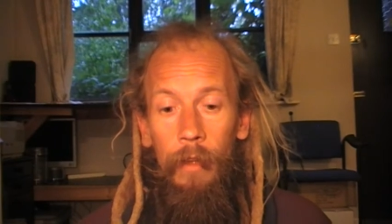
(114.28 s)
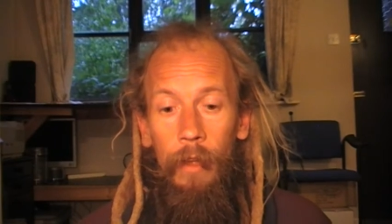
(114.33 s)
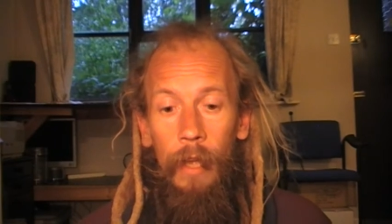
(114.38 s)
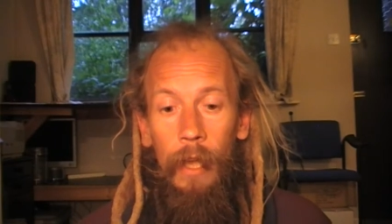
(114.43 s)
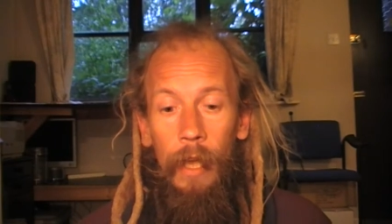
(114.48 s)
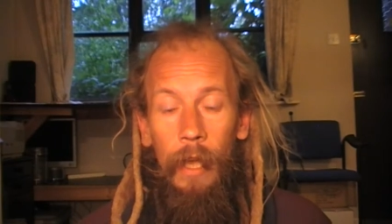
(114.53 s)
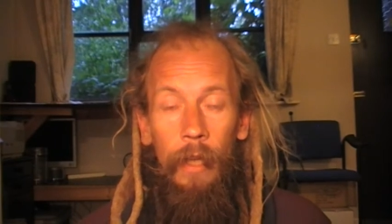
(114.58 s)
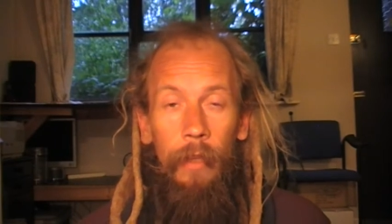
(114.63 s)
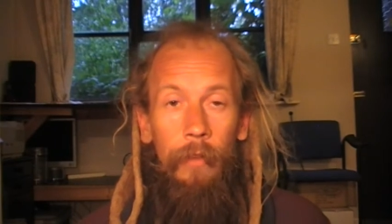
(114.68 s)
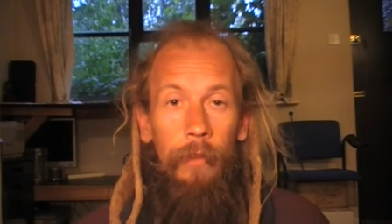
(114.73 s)

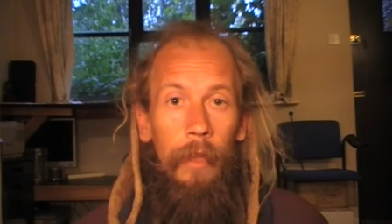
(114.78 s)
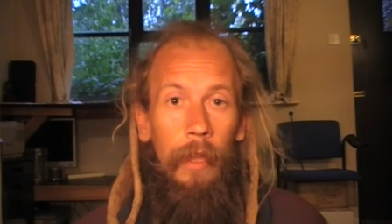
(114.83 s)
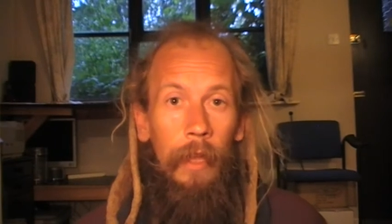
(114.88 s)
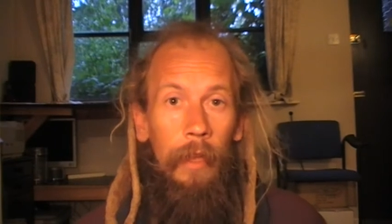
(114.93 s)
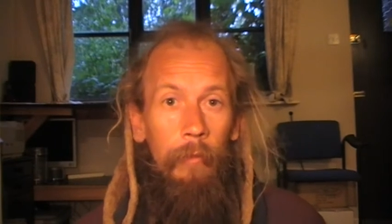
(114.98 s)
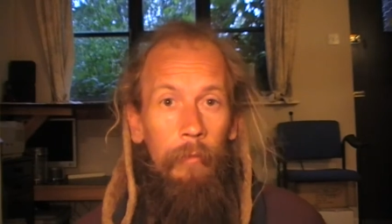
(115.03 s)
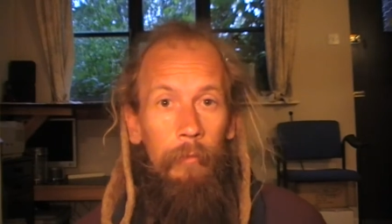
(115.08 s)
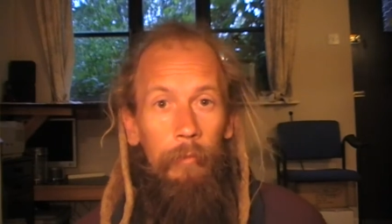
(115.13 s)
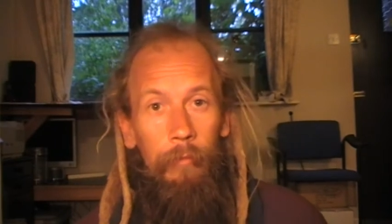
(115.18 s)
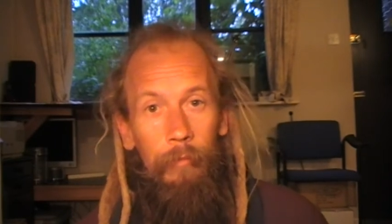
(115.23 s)

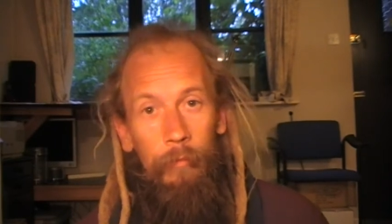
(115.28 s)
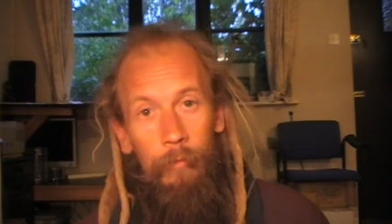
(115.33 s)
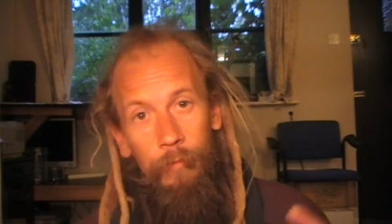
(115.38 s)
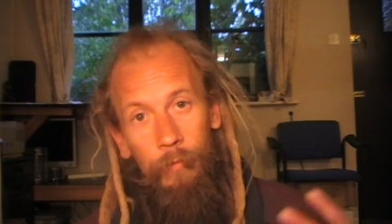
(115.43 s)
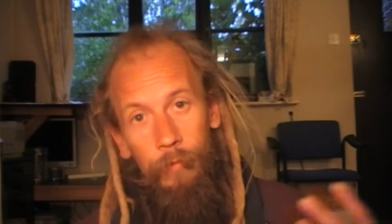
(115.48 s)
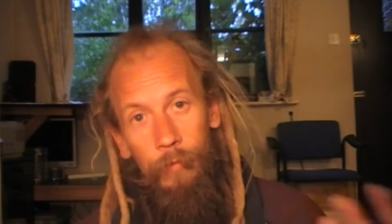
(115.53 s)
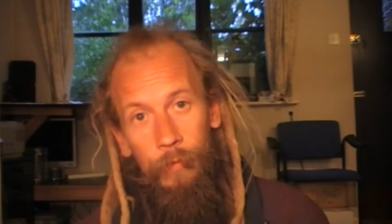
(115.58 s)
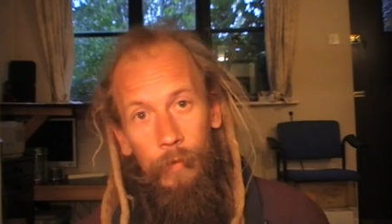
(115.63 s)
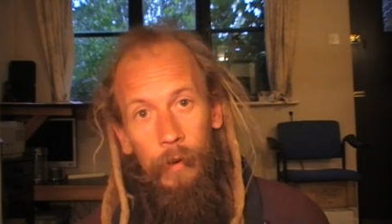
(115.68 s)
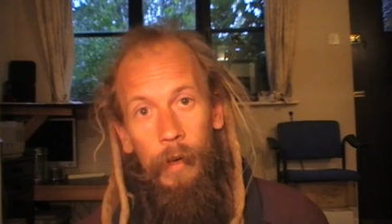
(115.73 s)
then
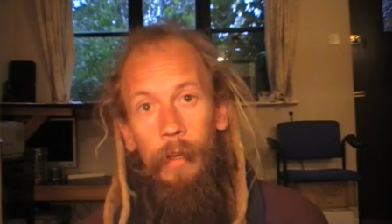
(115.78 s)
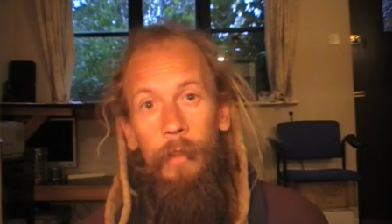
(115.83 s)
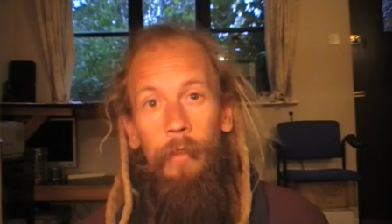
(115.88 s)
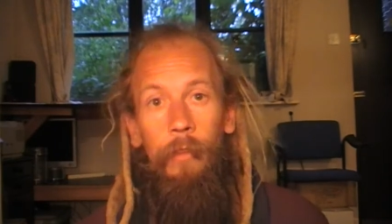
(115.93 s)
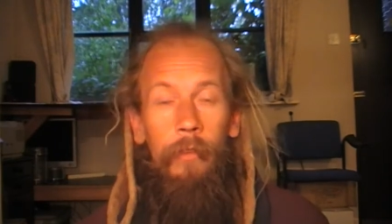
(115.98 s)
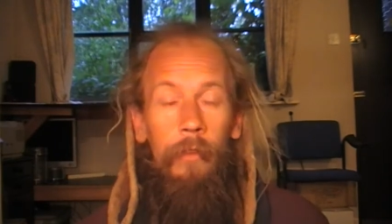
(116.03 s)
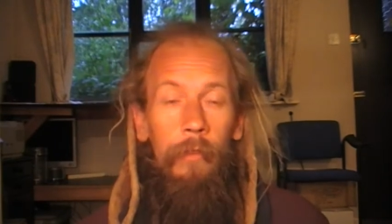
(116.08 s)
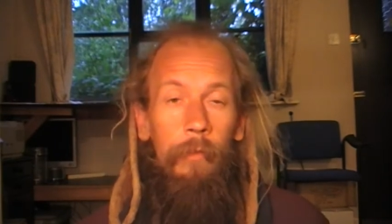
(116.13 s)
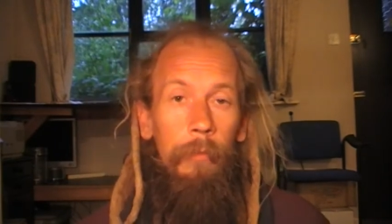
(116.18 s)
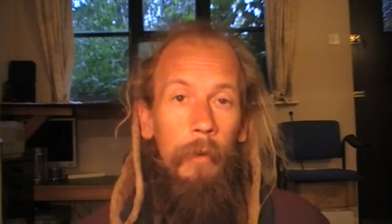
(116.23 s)

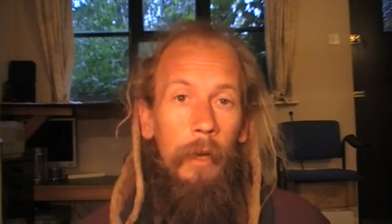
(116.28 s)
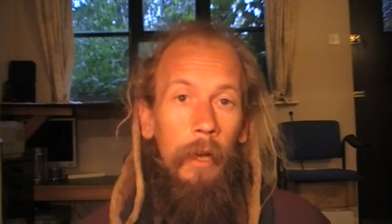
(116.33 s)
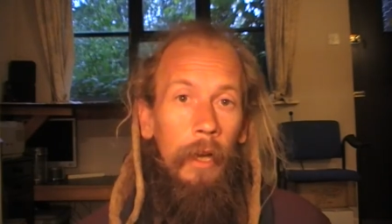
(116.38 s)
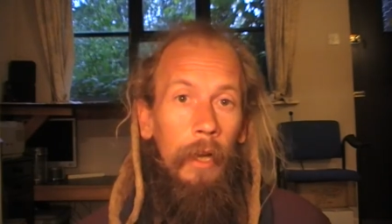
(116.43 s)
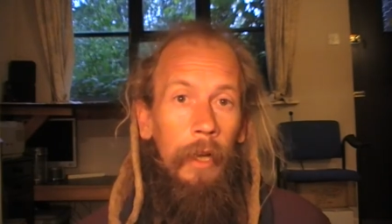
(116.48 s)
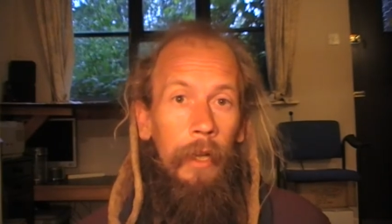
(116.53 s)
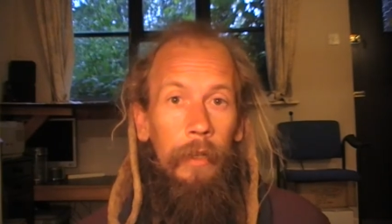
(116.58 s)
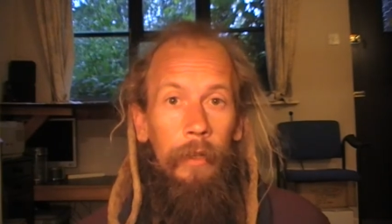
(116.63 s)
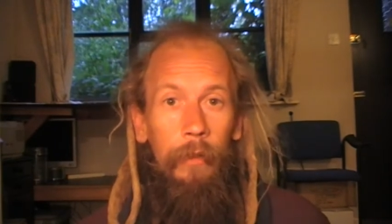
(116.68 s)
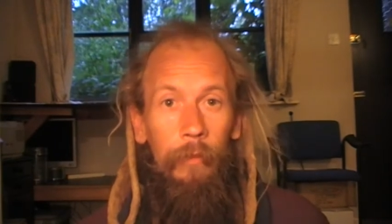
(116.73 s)
friends of
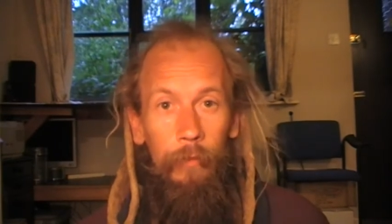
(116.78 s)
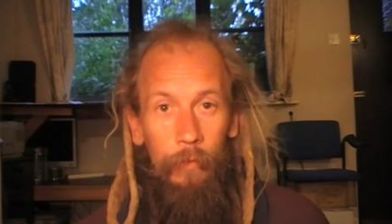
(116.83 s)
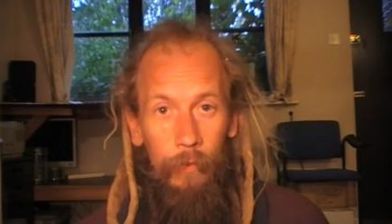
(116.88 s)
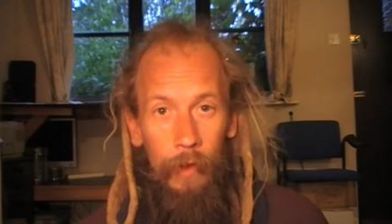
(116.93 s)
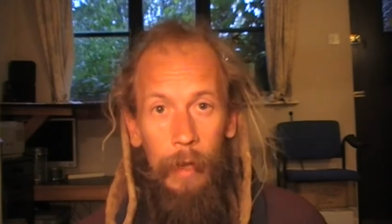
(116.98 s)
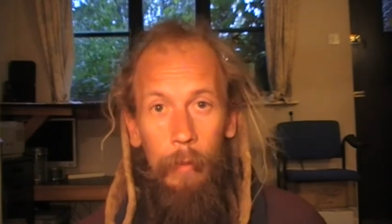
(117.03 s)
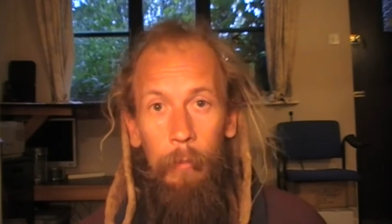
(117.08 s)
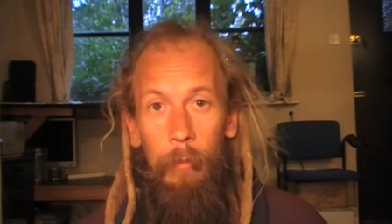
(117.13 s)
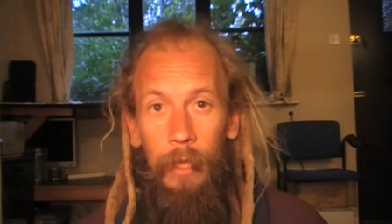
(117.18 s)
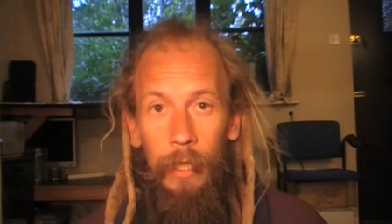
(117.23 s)
mine and
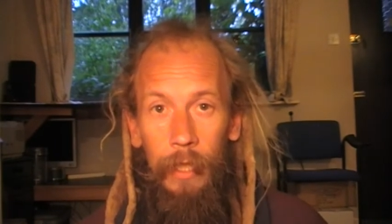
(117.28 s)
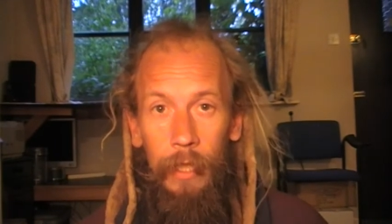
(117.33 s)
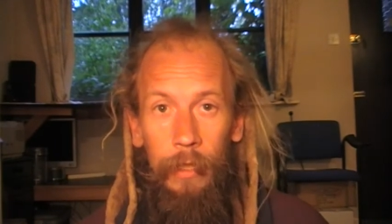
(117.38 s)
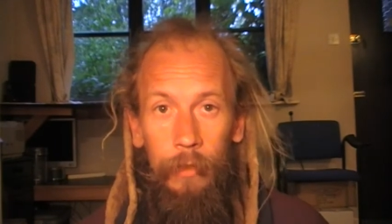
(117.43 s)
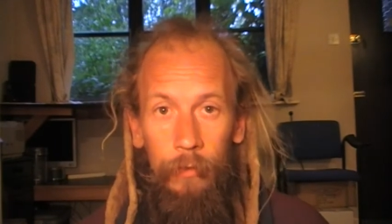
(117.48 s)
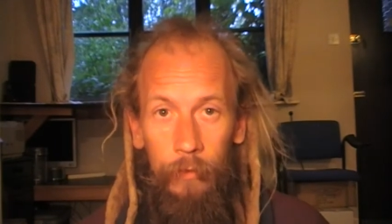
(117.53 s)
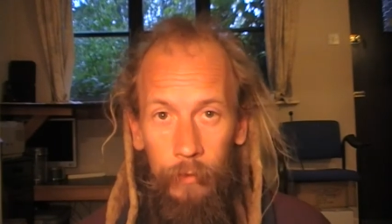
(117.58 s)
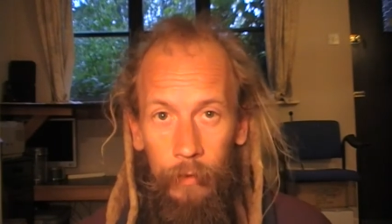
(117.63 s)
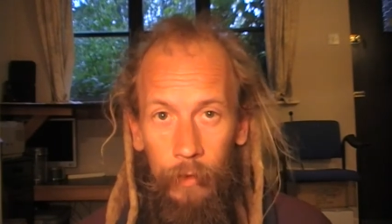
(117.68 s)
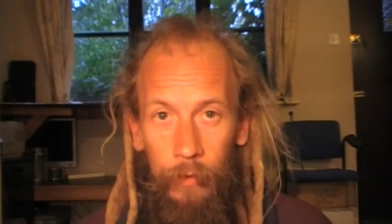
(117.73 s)
family
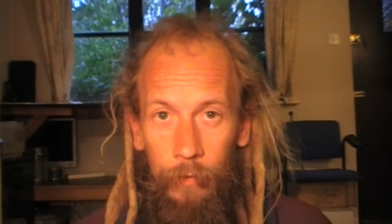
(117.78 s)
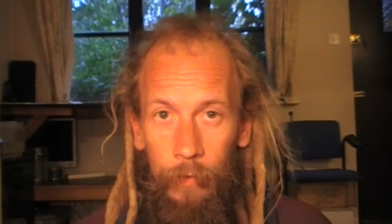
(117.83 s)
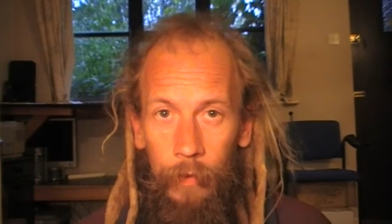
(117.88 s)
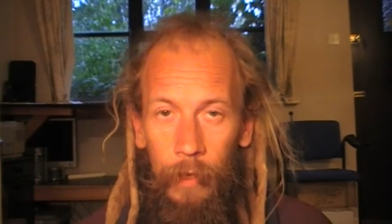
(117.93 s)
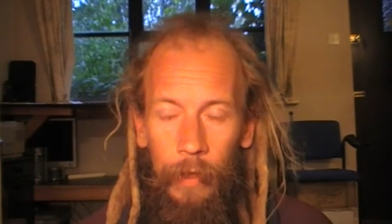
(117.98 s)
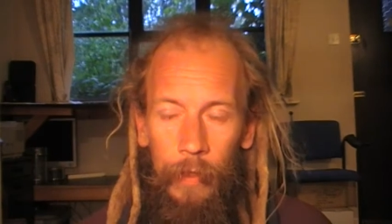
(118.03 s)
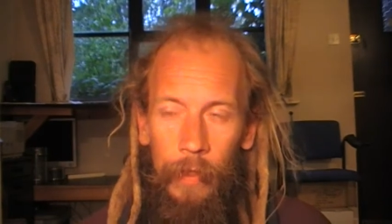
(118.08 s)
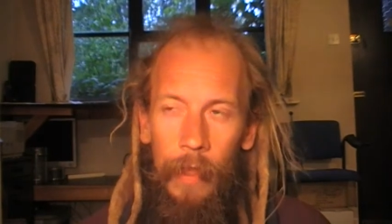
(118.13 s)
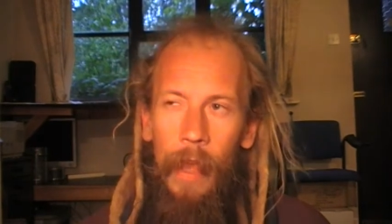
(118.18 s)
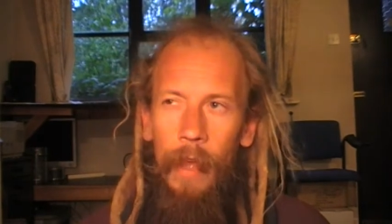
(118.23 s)
and stuff
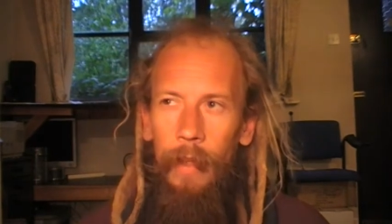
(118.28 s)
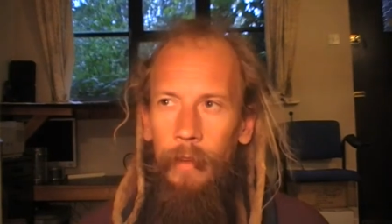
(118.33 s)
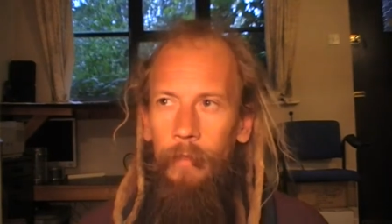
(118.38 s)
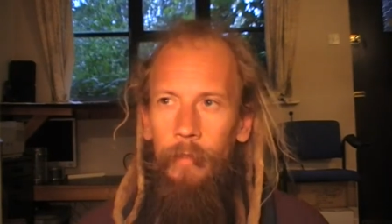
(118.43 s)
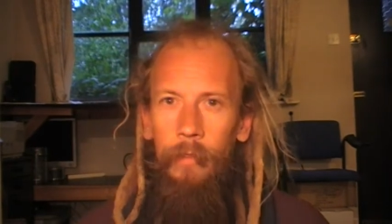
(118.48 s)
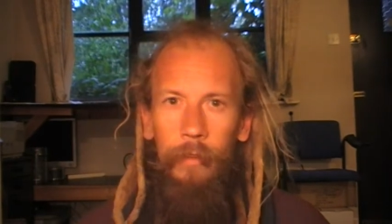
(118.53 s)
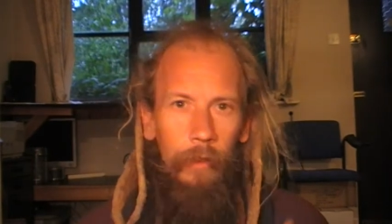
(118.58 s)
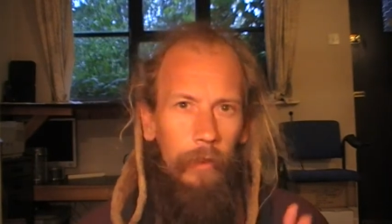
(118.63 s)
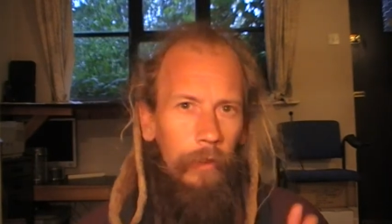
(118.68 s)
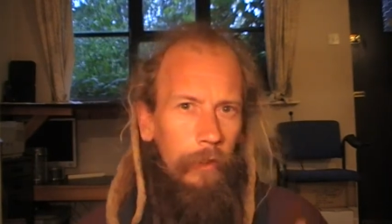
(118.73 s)
like that, and
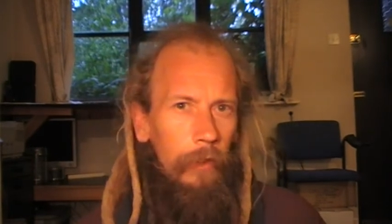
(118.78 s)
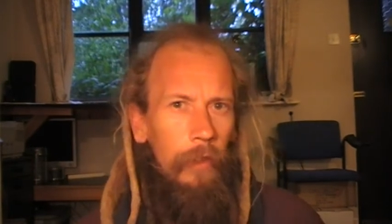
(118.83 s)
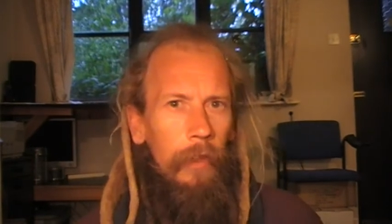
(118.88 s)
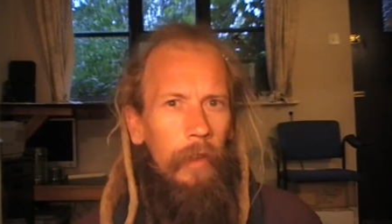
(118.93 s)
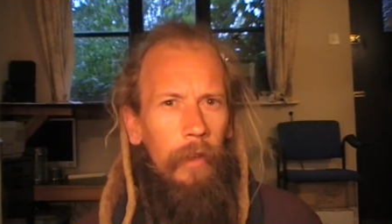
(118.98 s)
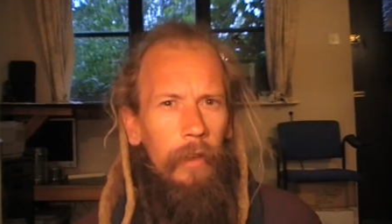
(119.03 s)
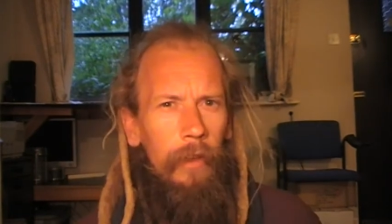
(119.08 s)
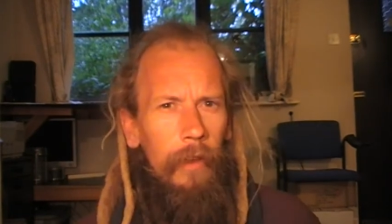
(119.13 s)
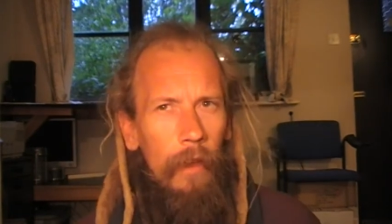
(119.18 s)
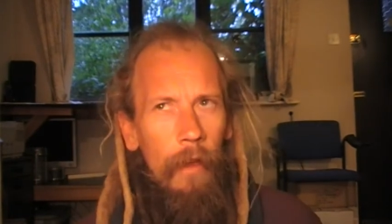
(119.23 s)
starting to
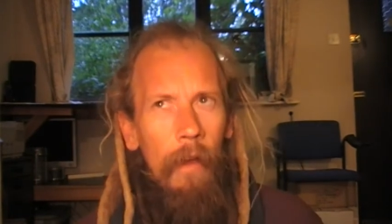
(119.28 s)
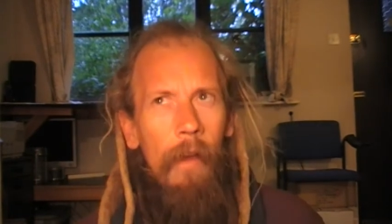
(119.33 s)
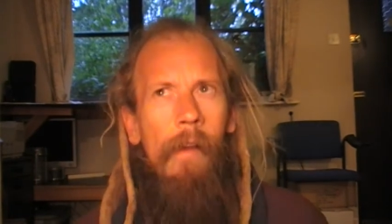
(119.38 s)
think, yeah,